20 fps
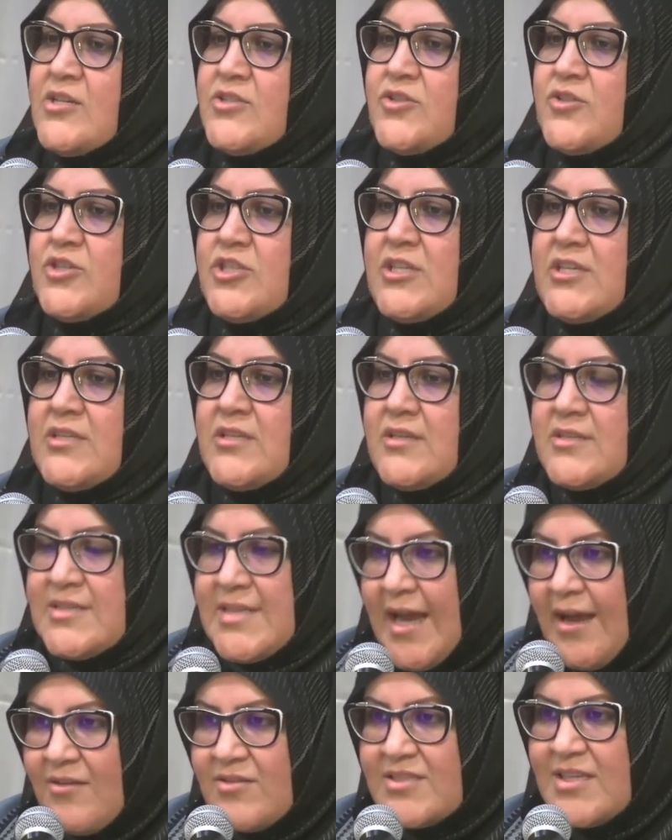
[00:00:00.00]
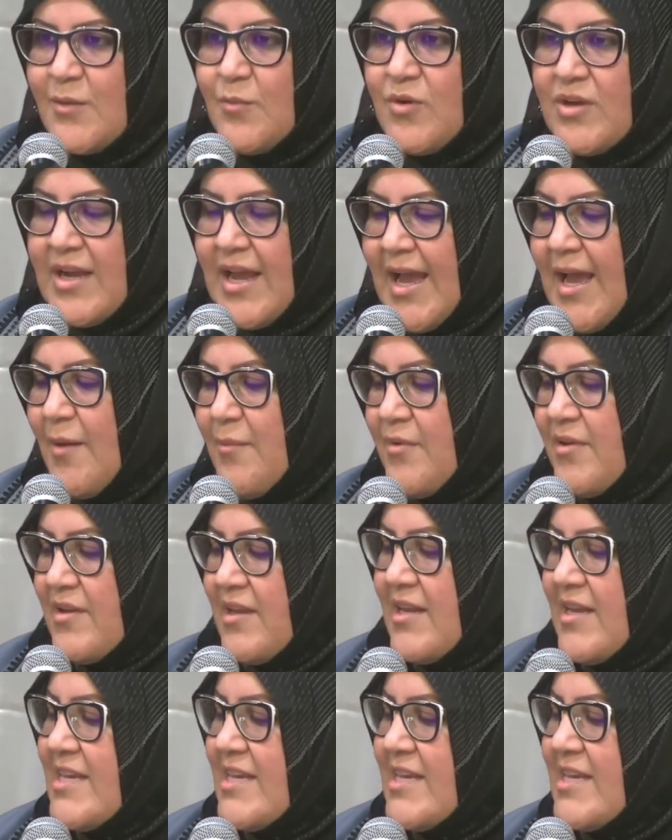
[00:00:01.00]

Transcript: So she tells him what happened.